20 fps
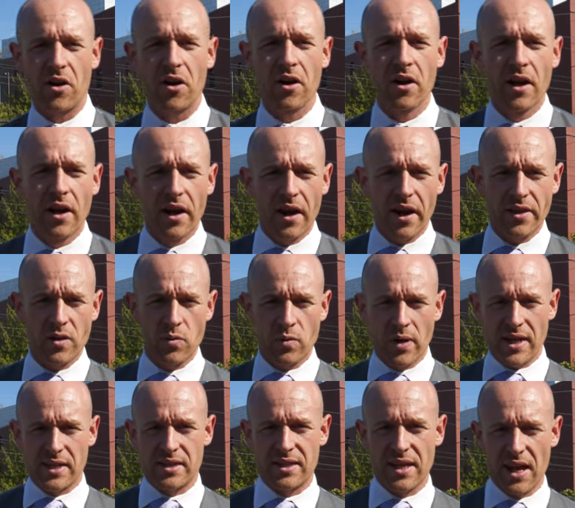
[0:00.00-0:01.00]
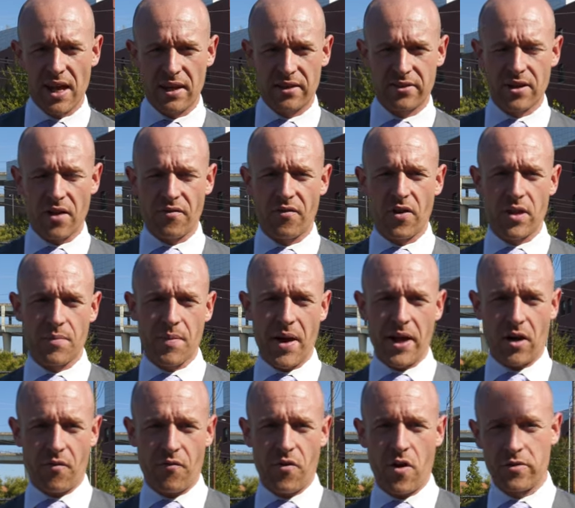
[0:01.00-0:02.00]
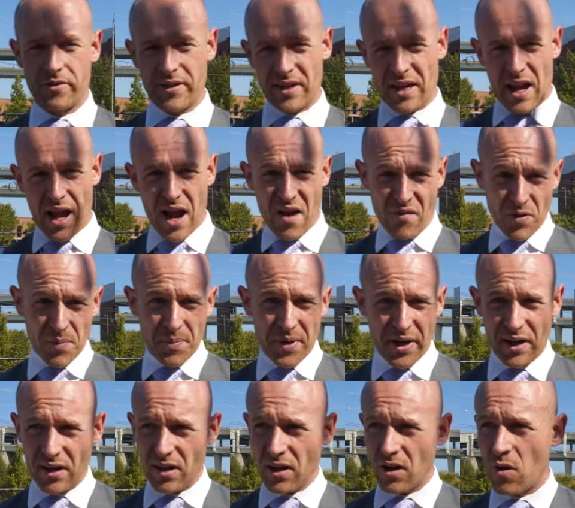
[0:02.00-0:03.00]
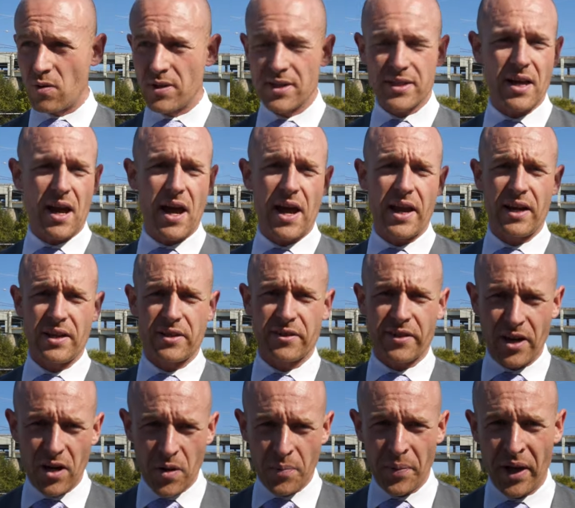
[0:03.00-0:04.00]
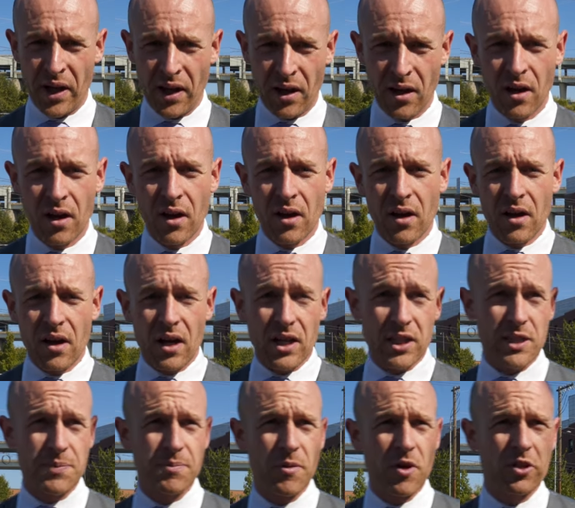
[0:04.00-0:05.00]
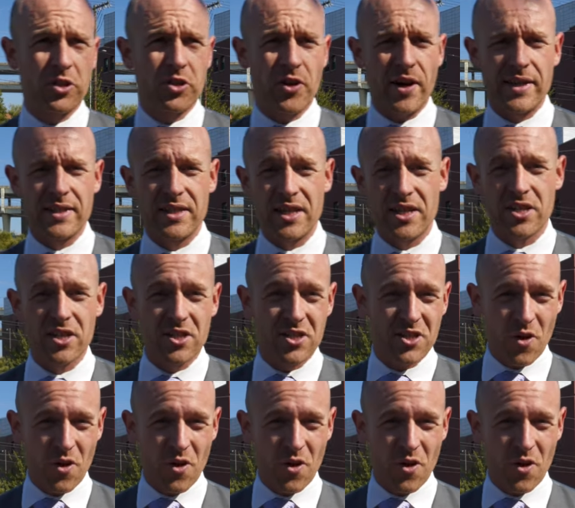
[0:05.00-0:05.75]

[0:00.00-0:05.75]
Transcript: And then when I say stuff on the microphone to get everybody to go inside, it's going to be a smooth transition.